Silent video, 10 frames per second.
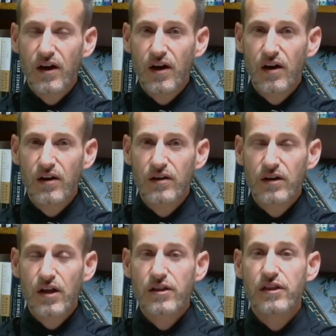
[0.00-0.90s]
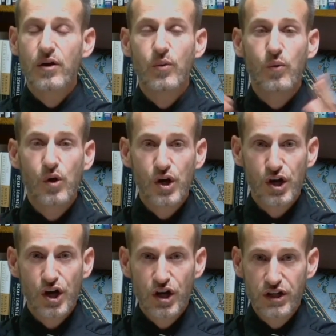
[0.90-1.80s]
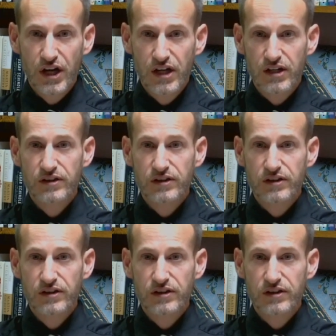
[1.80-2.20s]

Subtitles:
are the word,